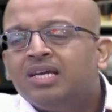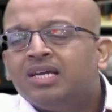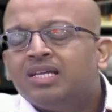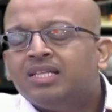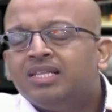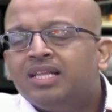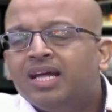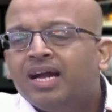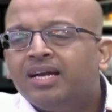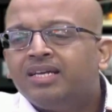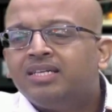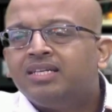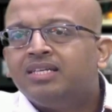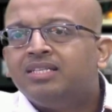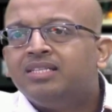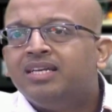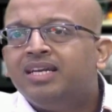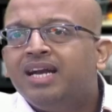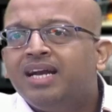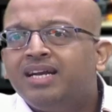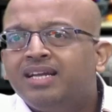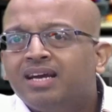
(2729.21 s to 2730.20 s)
that the
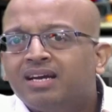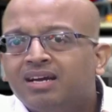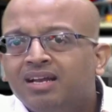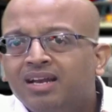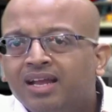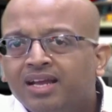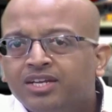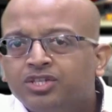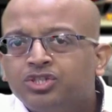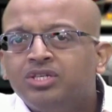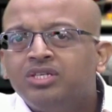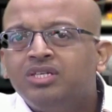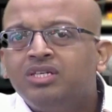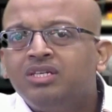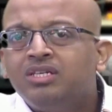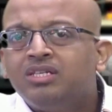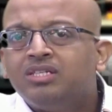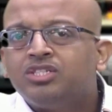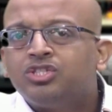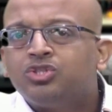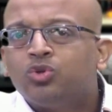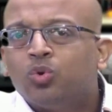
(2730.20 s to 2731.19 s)
data
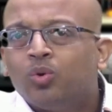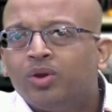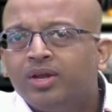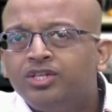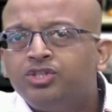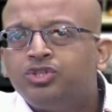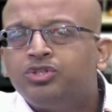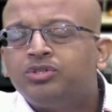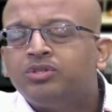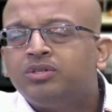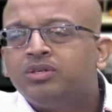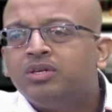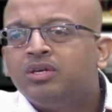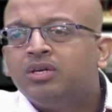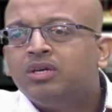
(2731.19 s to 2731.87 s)
collection, storage,